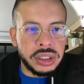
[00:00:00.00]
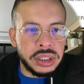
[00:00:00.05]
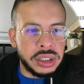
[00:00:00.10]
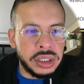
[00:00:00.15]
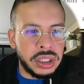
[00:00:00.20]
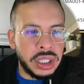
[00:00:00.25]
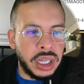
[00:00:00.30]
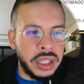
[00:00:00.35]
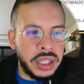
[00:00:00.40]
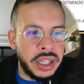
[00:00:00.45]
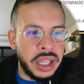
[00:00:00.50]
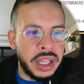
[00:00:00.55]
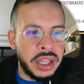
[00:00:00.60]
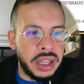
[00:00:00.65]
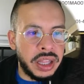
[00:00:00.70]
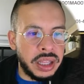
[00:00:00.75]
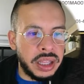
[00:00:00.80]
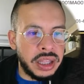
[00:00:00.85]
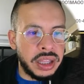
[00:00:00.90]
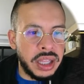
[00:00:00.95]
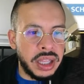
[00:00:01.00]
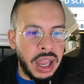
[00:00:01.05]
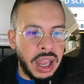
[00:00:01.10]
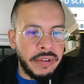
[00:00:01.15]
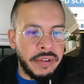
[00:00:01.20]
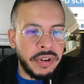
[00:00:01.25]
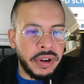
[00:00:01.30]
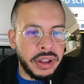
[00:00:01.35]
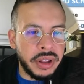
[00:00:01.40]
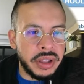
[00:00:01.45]
And they have
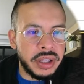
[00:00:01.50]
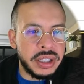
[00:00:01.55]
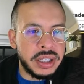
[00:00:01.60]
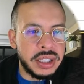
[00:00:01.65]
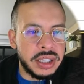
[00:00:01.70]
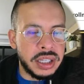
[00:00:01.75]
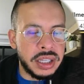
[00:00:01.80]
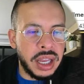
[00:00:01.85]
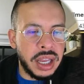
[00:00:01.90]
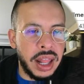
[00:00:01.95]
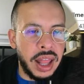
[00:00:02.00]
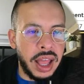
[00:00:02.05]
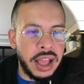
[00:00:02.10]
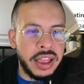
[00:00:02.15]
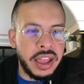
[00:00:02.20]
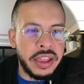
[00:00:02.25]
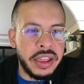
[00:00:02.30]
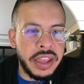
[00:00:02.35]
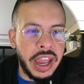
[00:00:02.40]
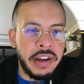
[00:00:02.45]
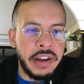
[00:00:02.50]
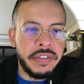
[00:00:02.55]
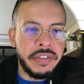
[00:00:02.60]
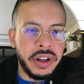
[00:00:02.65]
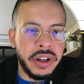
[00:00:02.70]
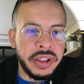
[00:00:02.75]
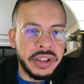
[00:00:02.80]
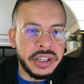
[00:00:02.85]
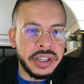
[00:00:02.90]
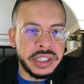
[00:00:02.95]
all this. I like that they have
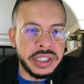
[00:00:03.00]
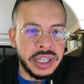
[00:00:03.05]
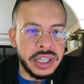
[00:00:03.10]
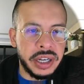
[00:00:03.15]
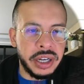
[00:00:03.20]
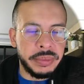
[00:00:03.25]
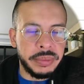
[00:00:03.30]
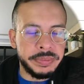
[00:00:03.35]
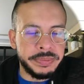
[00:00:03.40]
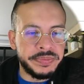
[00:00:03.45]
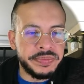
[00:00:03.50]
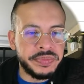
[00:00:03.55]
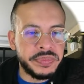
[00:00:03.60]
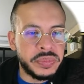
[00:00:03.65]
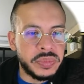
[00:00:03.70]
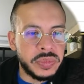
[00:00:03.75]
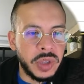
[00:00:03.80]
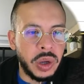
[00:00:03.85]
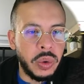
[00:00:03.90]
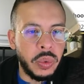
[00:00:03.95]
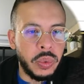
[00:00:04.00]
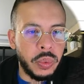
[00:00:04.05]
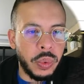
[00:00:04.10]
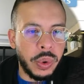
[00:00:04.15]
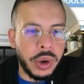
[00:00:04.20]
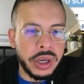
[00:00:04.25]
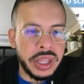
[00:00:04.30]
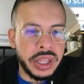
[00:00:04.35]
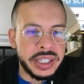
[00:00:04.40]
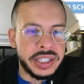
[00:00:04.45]
all this work
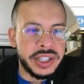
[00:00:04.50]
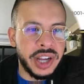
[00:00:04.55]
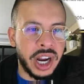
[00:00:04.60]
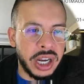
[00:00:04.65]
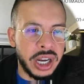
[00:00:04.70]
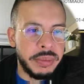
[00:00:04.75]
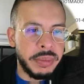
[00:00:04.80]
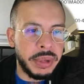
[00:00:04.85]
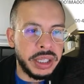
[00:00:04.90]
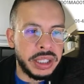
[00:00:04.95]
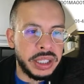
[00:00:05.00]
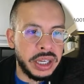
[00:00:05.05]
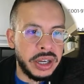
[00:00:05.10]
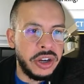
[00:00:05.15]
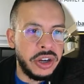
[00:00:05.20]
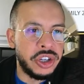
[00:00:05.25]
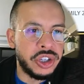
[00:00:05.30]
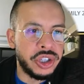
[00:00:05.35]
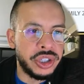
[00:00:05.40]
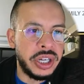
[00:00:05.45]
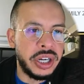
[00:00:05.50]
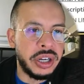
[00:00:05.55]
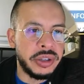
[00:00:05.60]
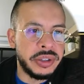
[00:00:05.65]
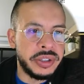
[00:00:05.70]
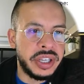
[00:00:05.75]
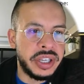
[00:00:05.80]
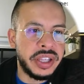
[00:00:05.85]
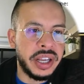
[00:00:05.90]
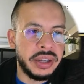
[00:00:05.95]
that's documented. You usually don't see
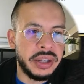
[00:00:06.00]
that.